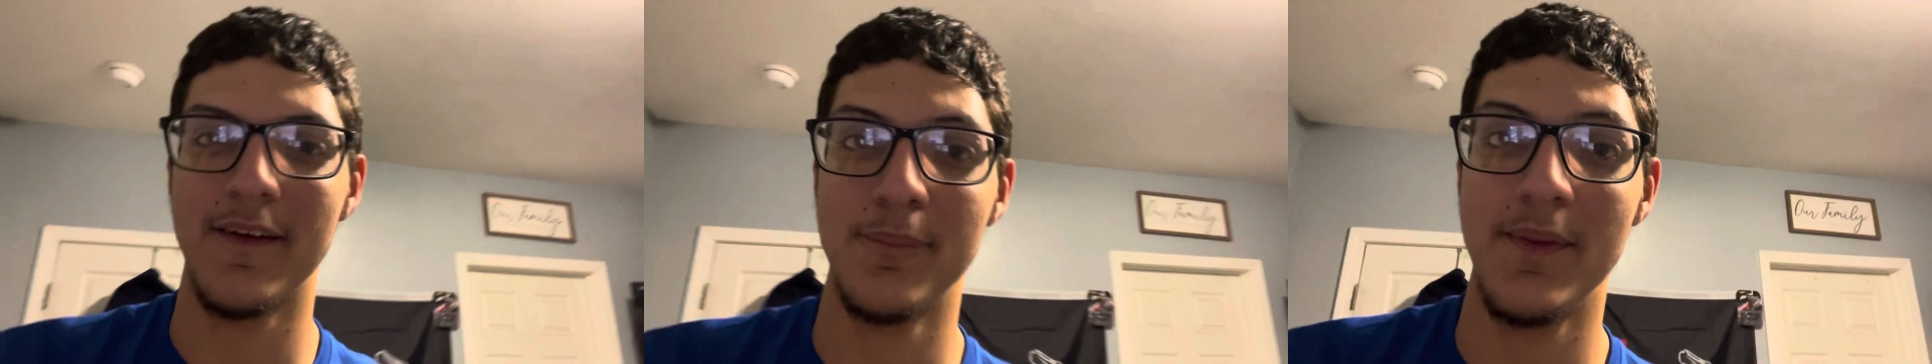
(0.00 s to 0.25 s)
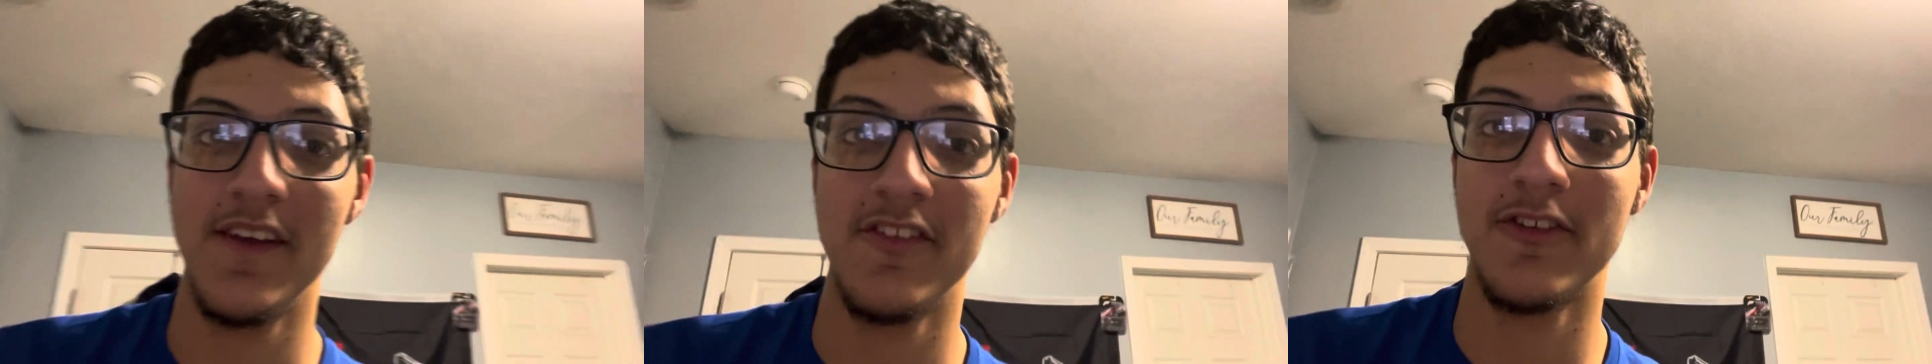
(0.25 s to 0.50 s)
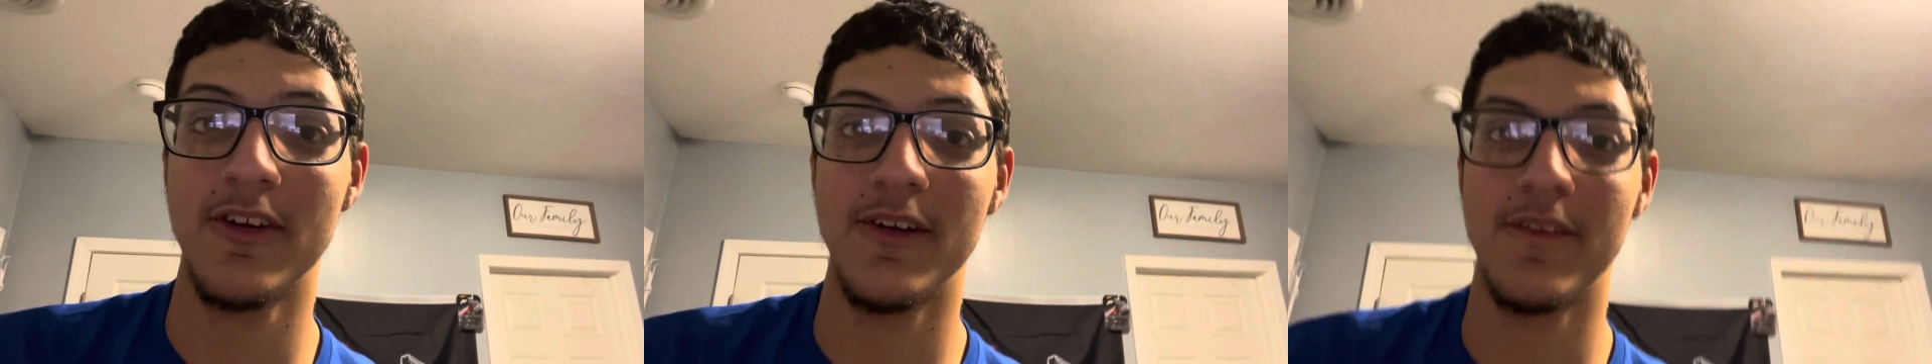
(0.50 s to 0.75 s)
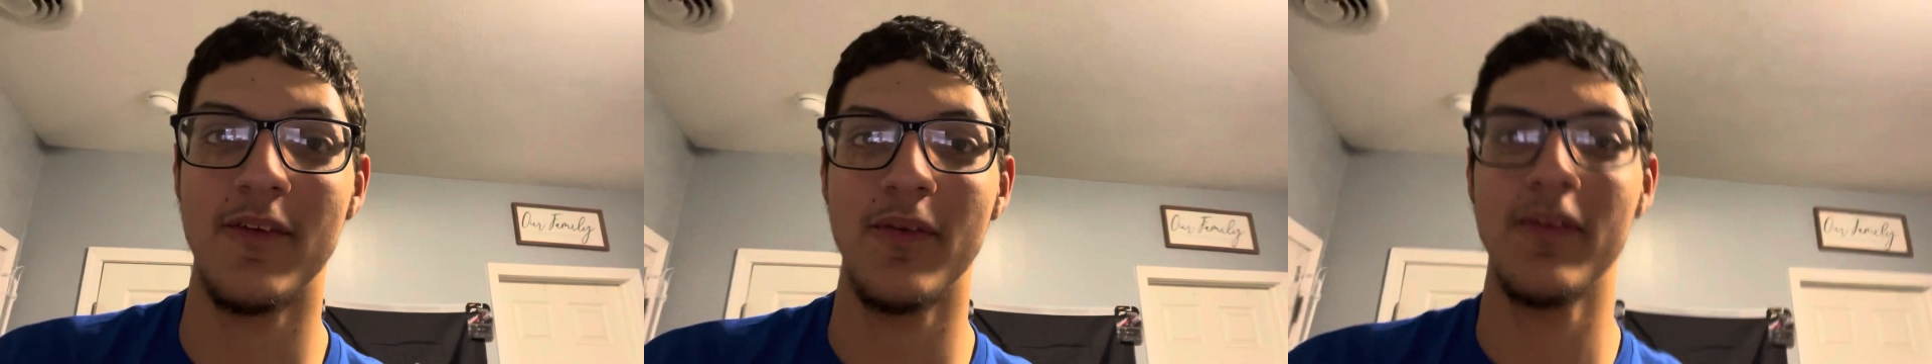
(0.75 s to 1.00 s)
be sure
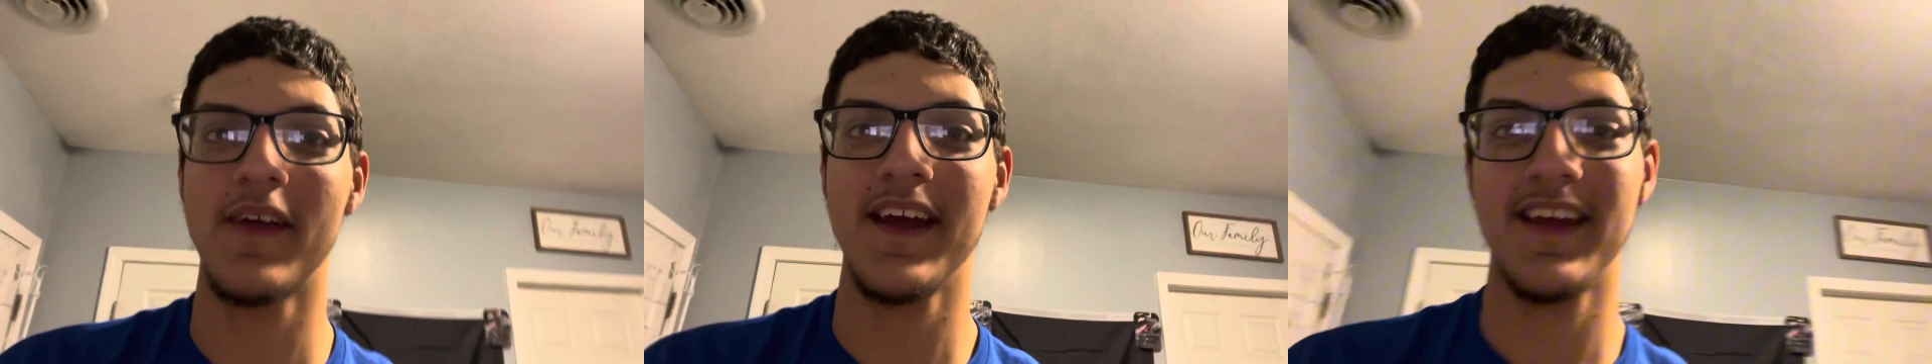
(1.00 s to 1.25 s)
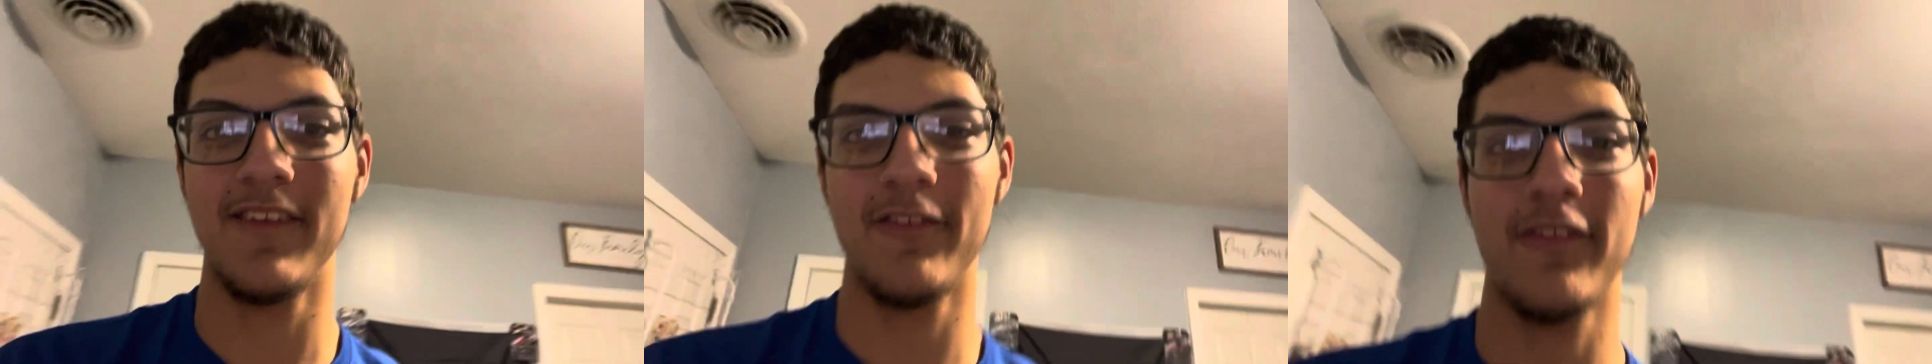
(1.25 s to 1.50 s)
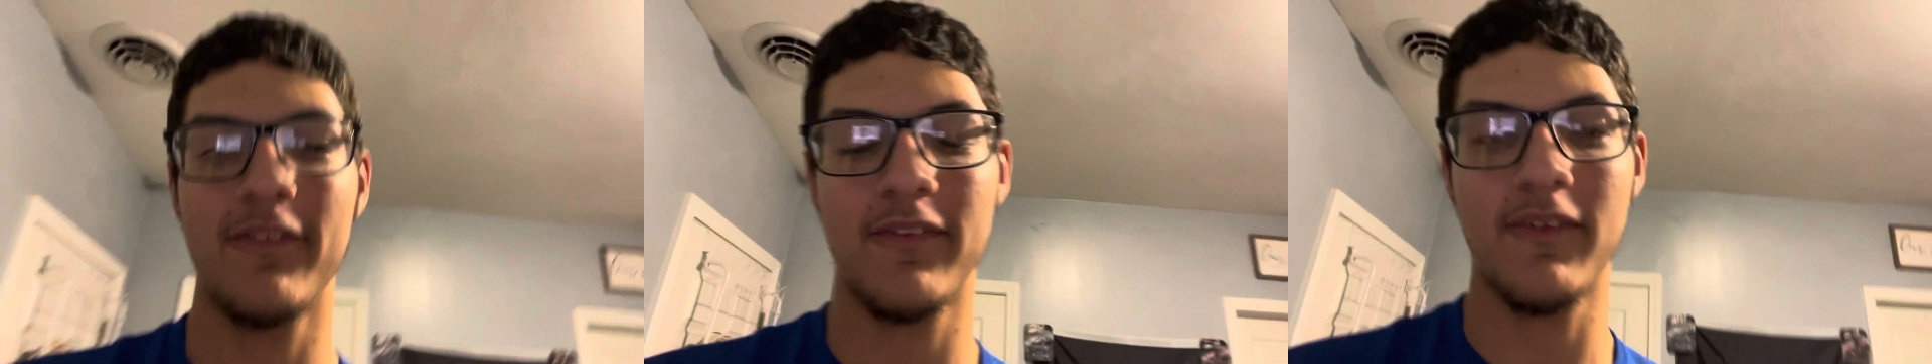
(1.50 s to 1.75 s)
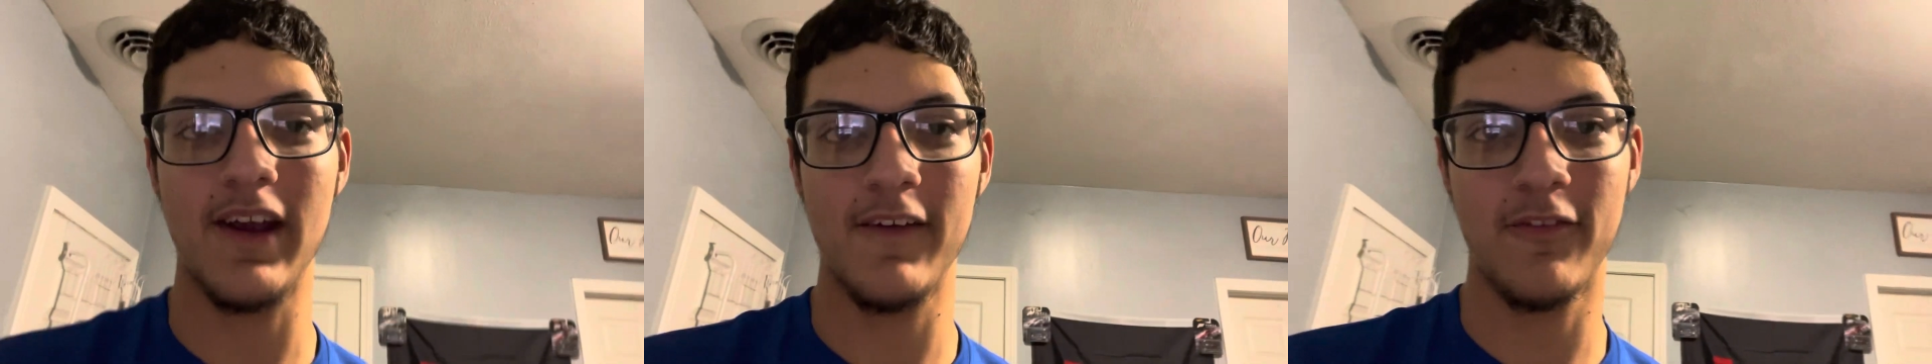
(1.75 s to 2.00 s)
to like and
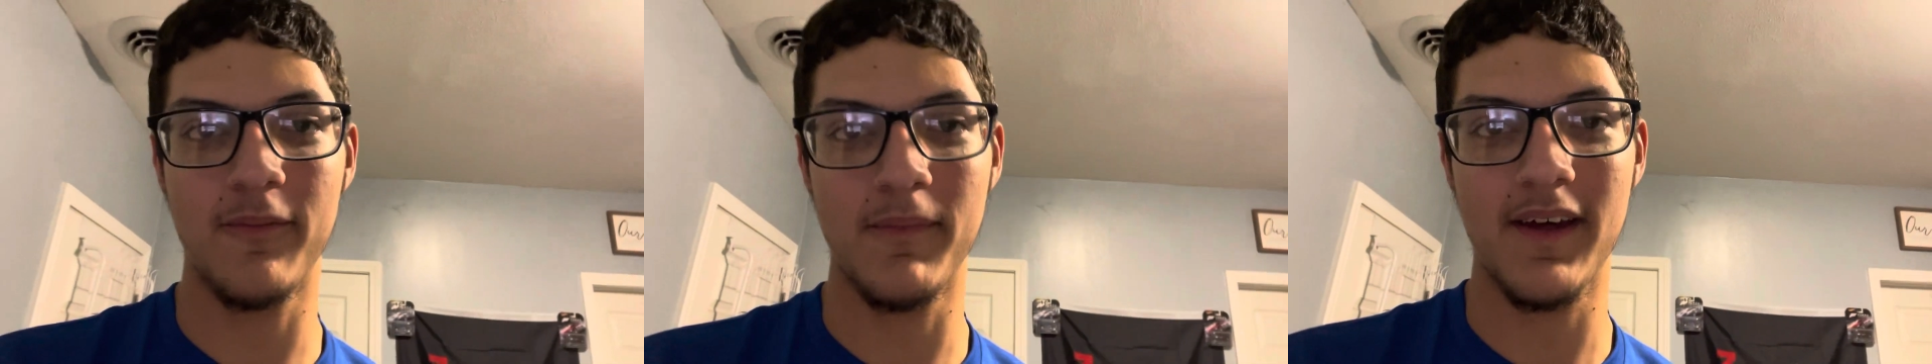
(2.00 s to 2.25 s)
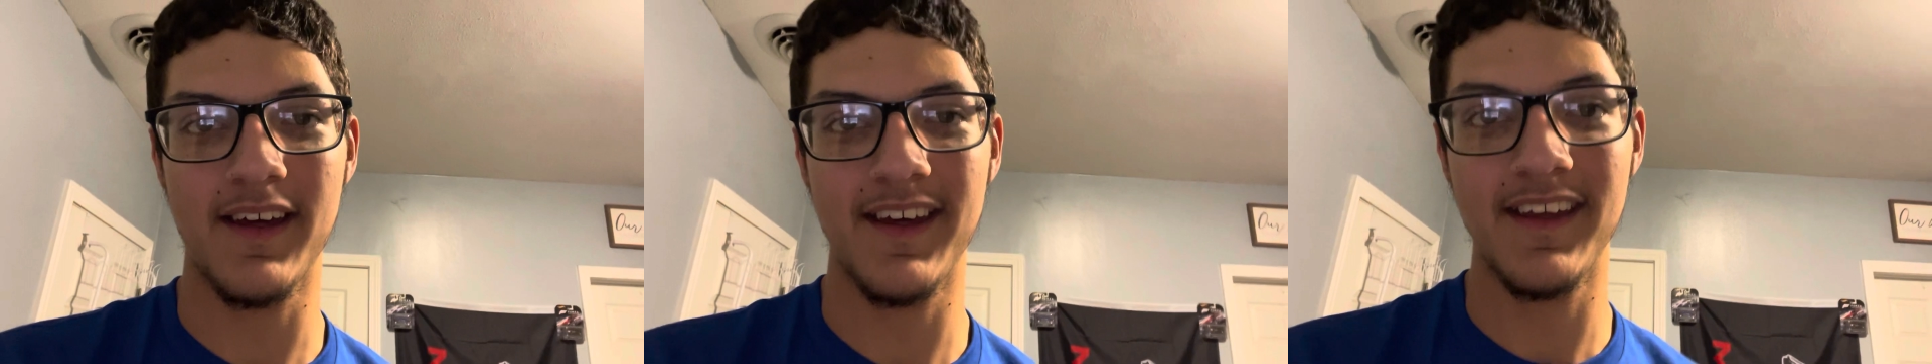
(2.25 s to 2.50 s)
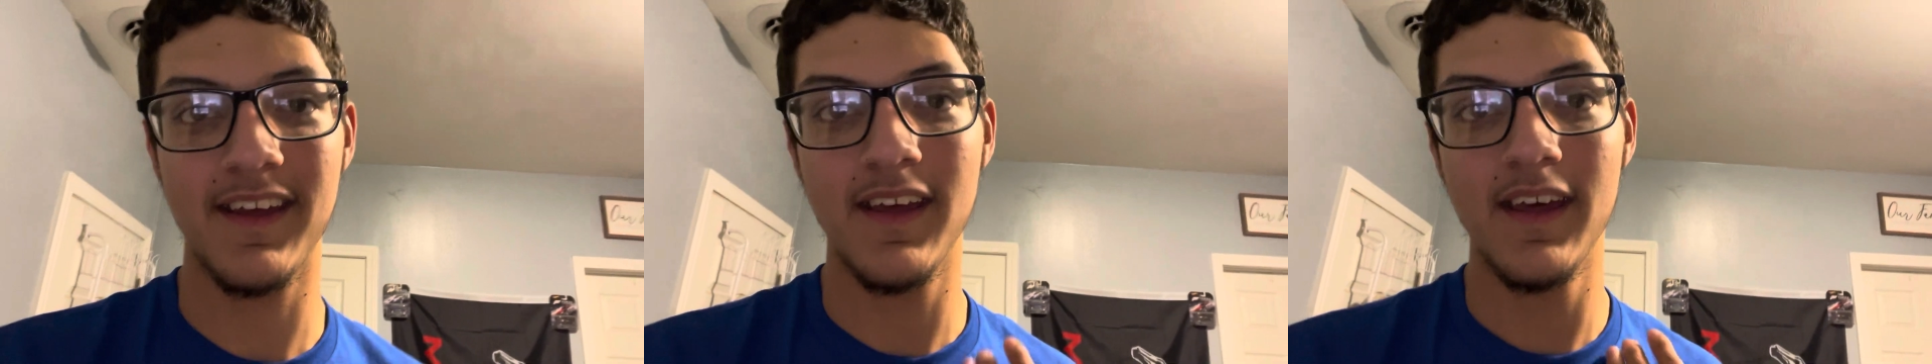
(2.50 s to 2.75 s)
subscribe to my